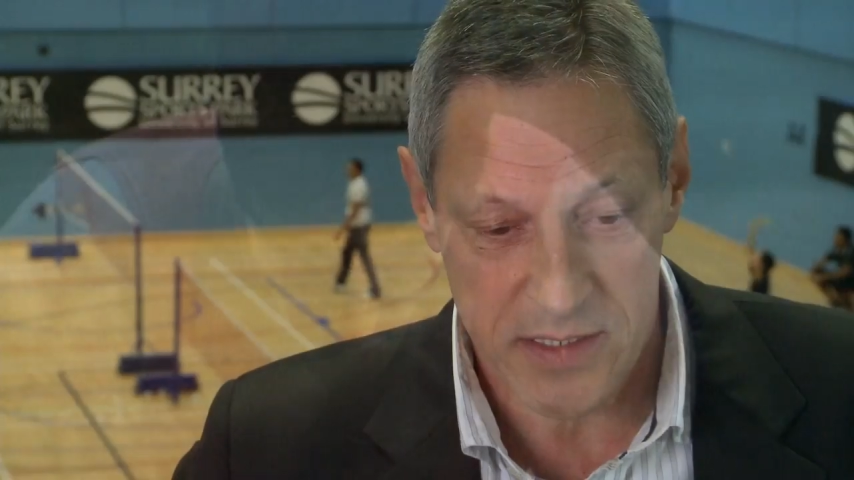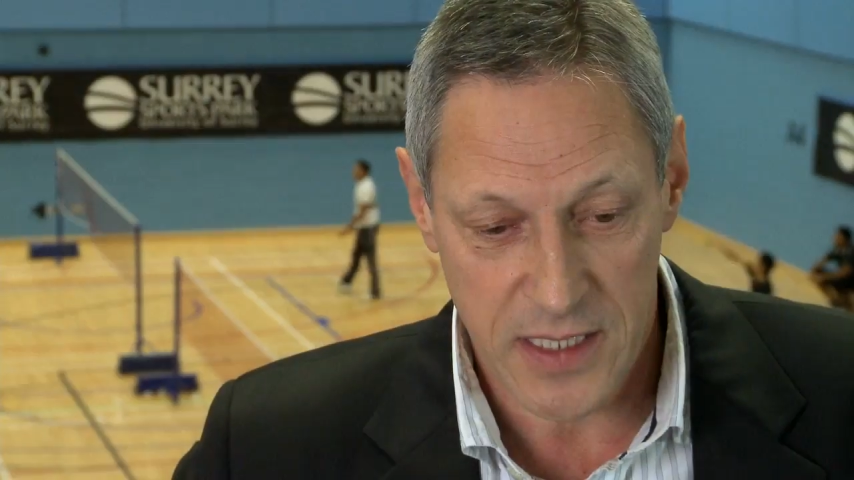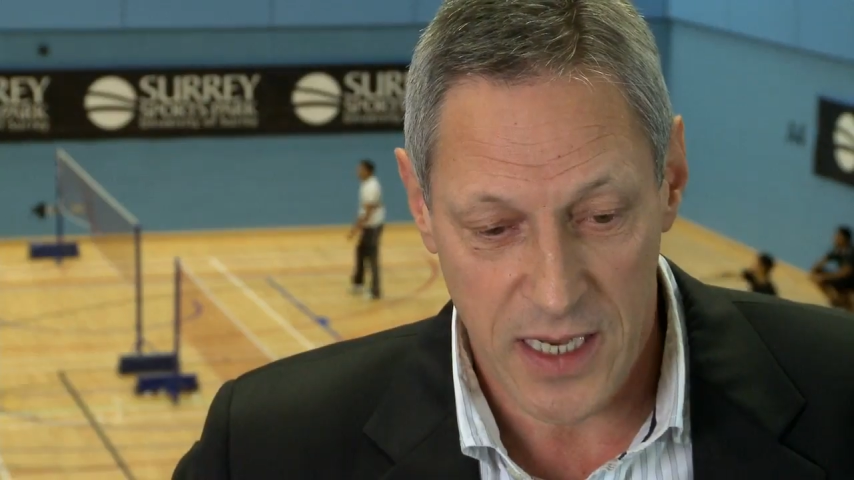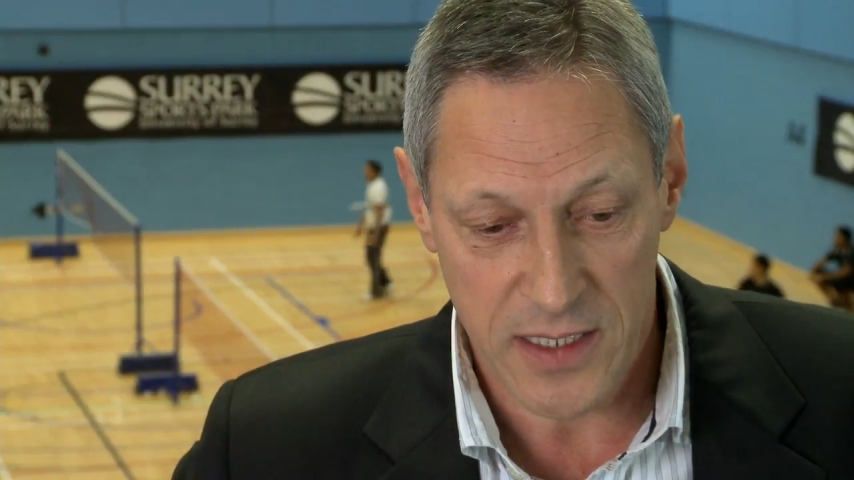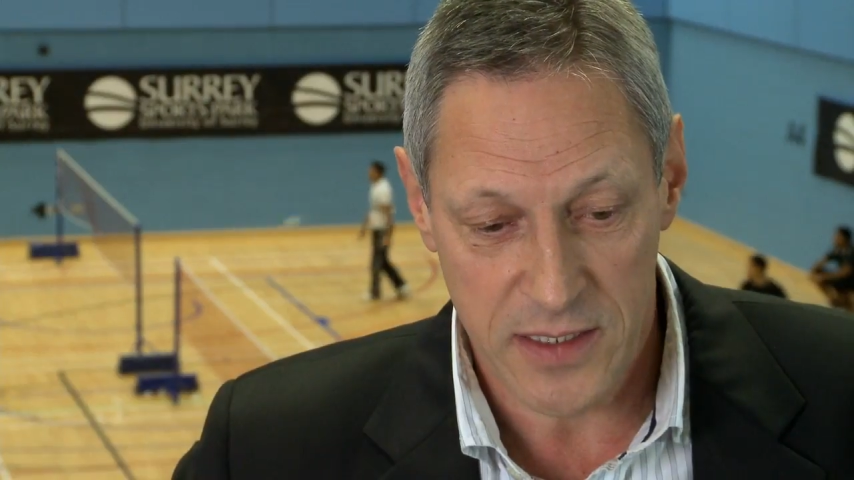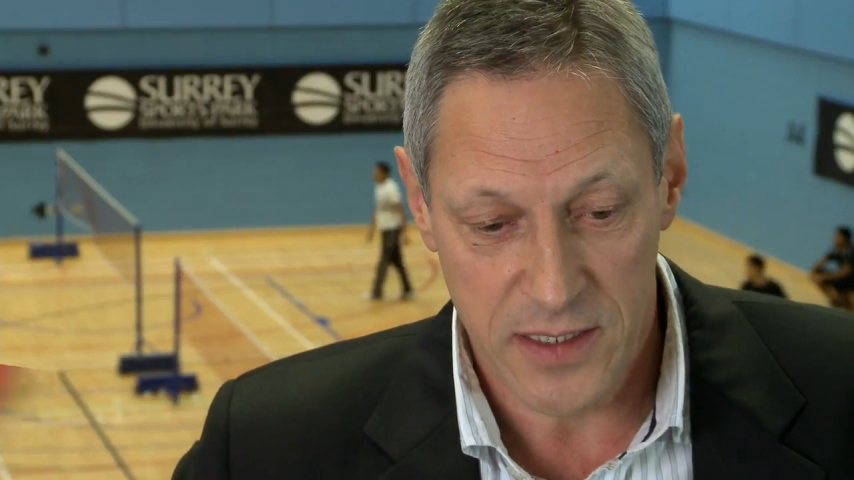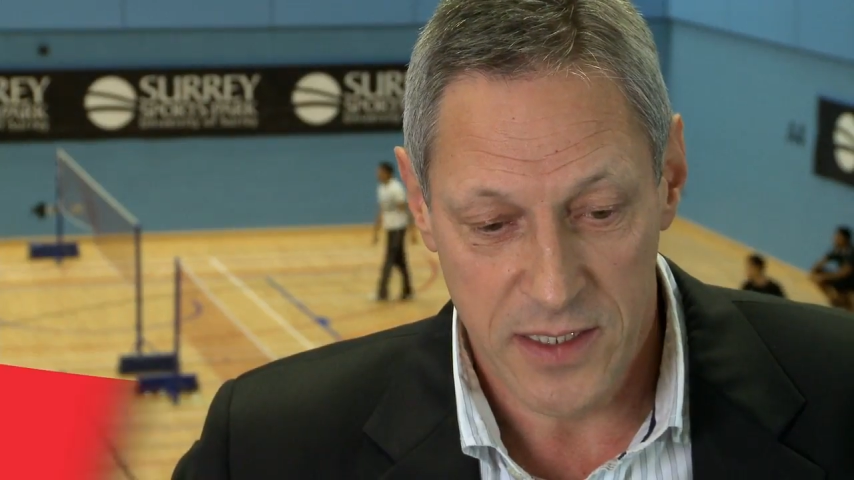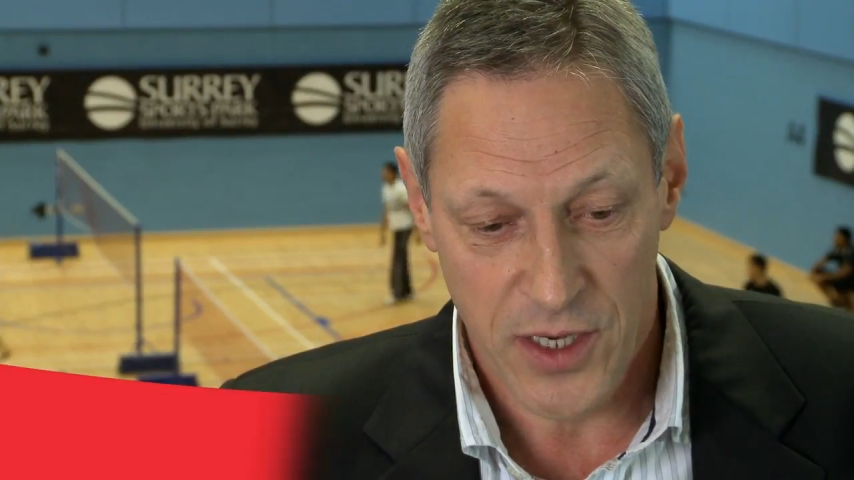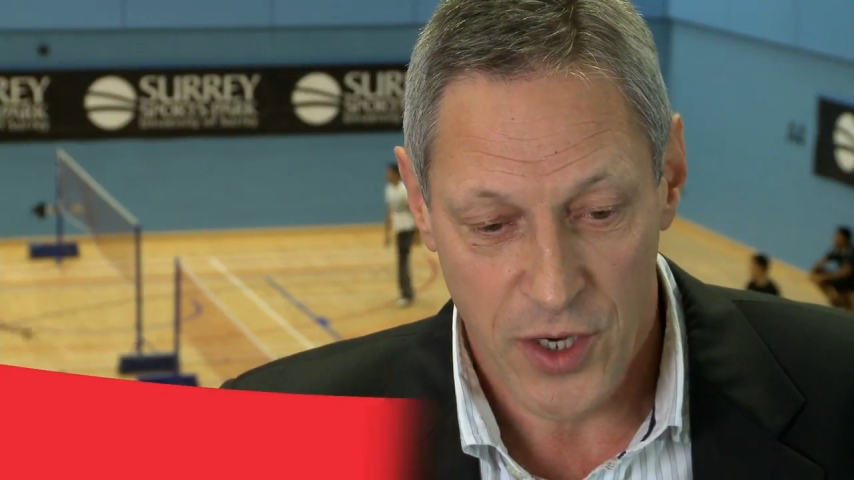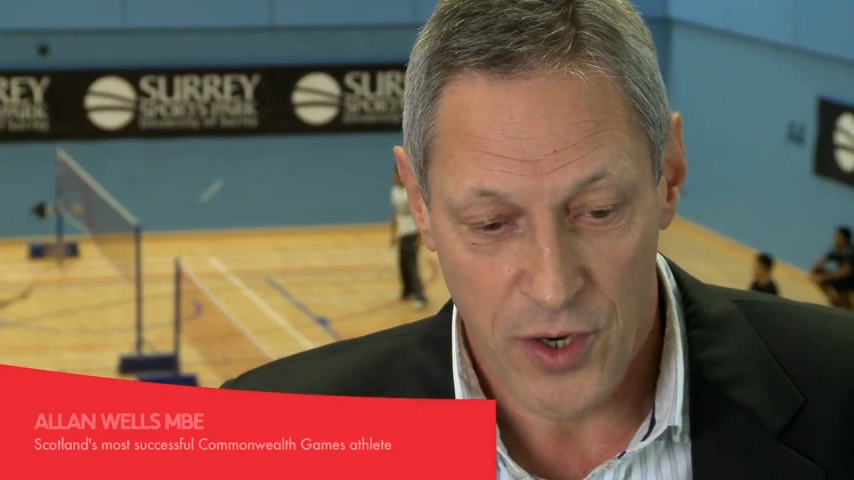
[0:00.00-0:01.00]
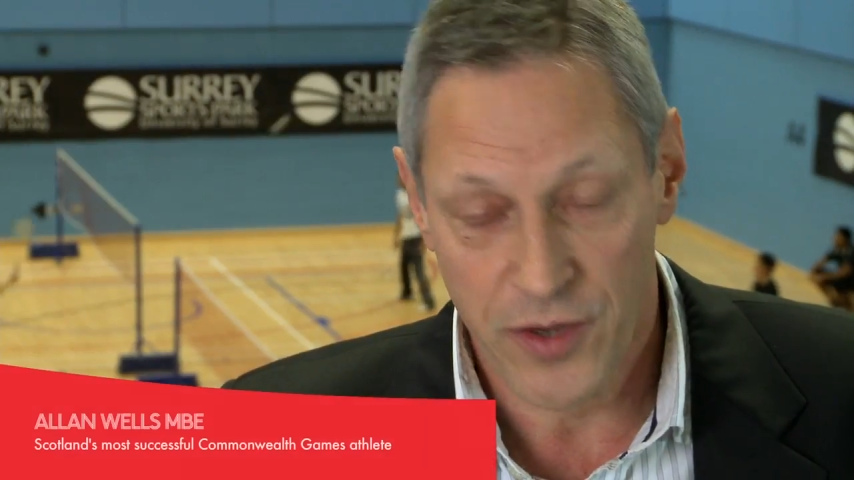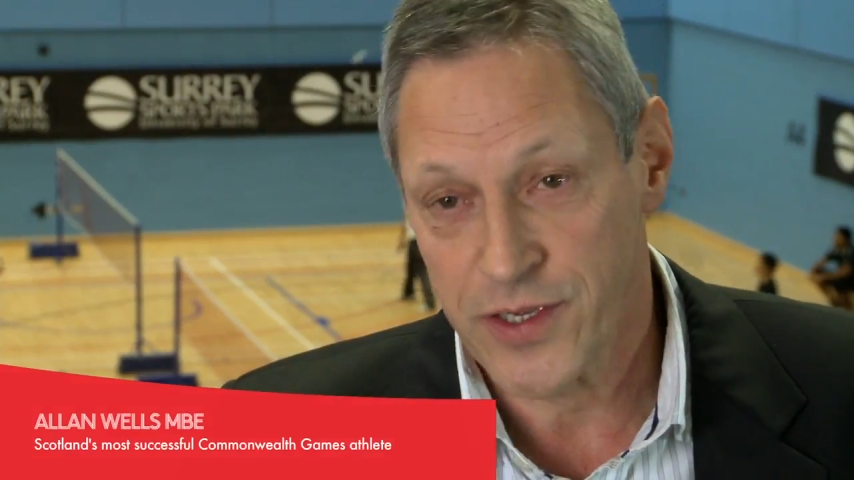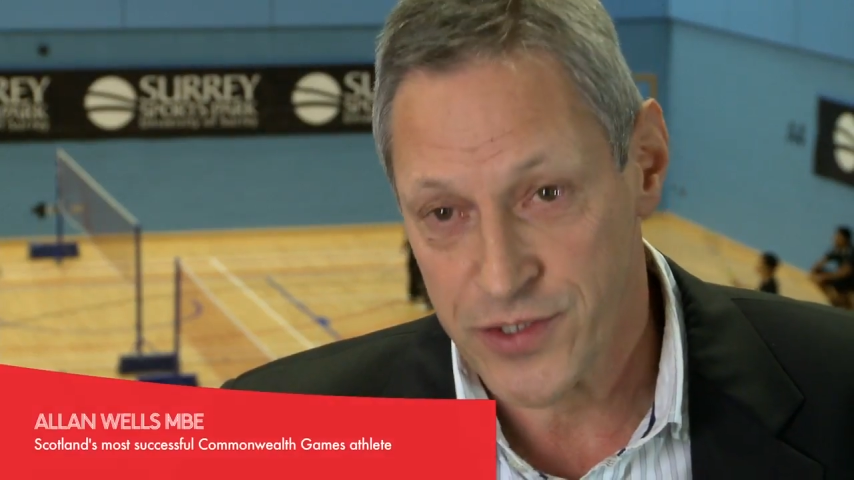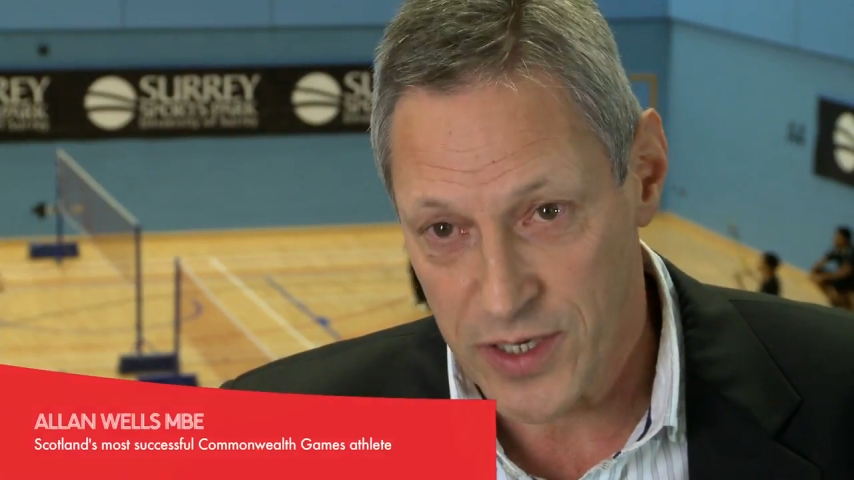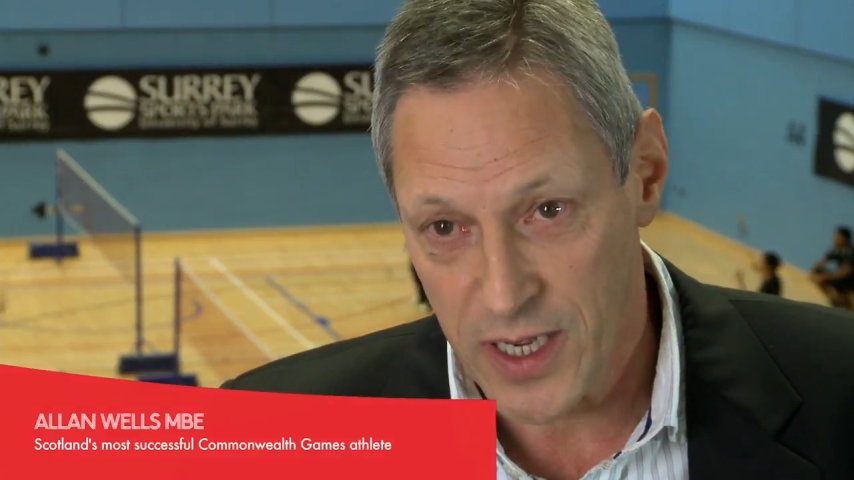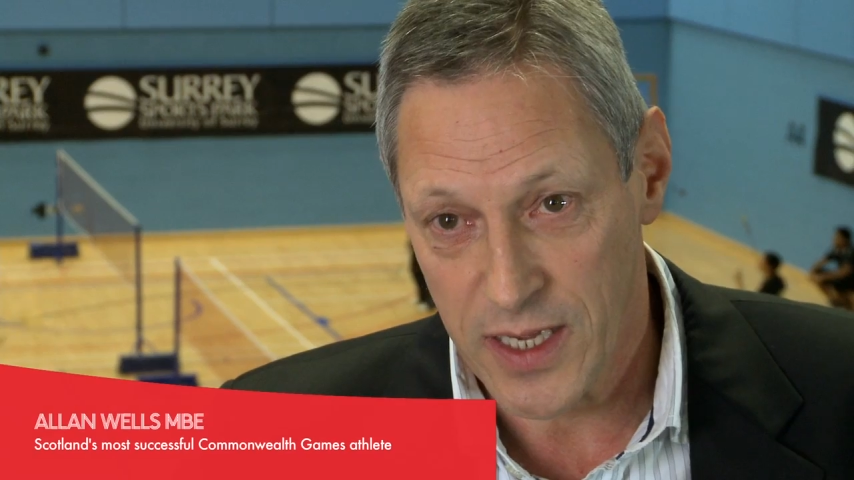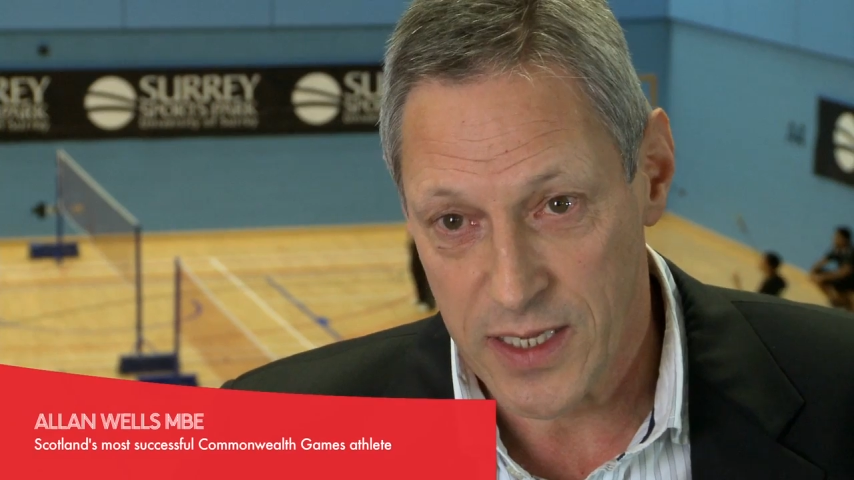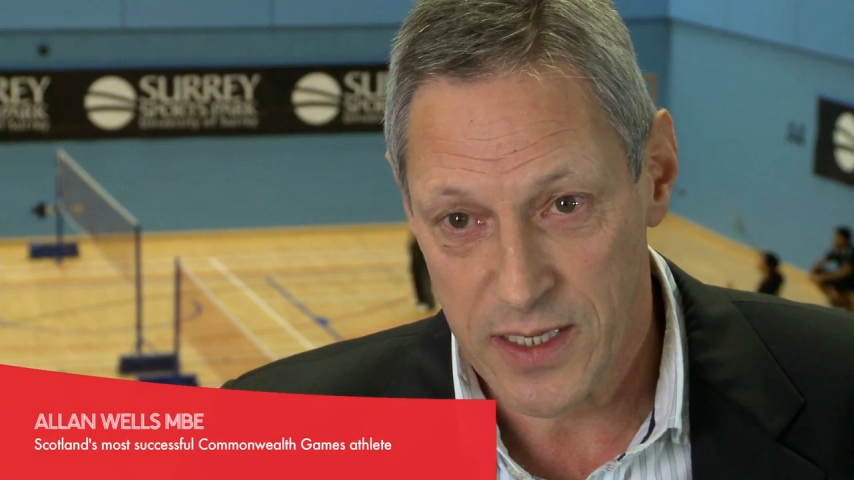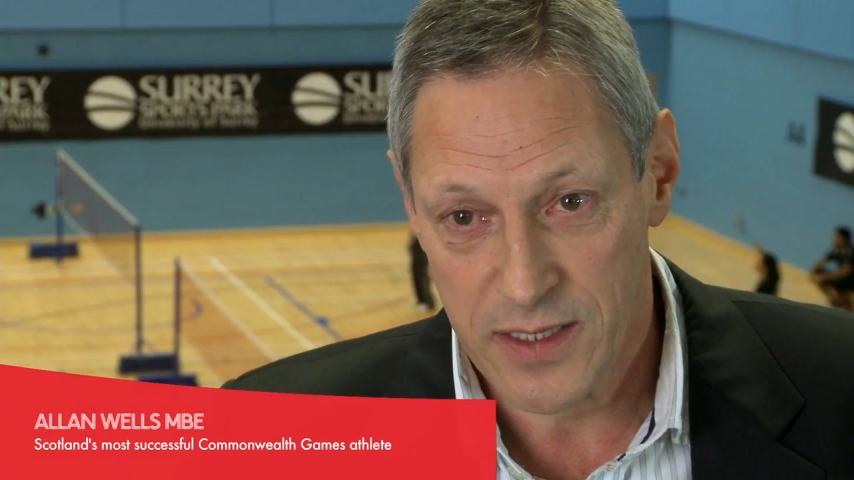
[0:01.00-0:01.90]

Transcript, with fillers: stand on the track